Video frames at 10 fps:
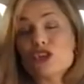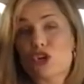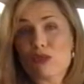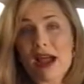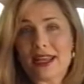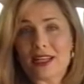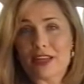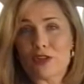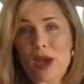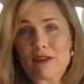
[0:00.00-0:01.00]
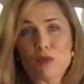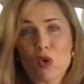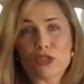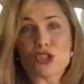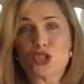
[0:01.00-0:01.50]
It's great if you have
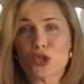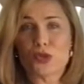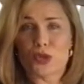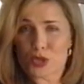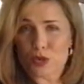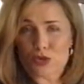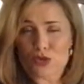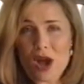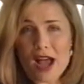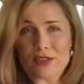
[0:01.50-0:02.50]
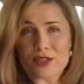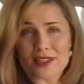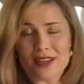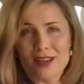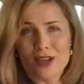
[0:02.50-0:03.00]
more than 2 usual
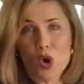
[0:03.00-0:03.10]
drivers,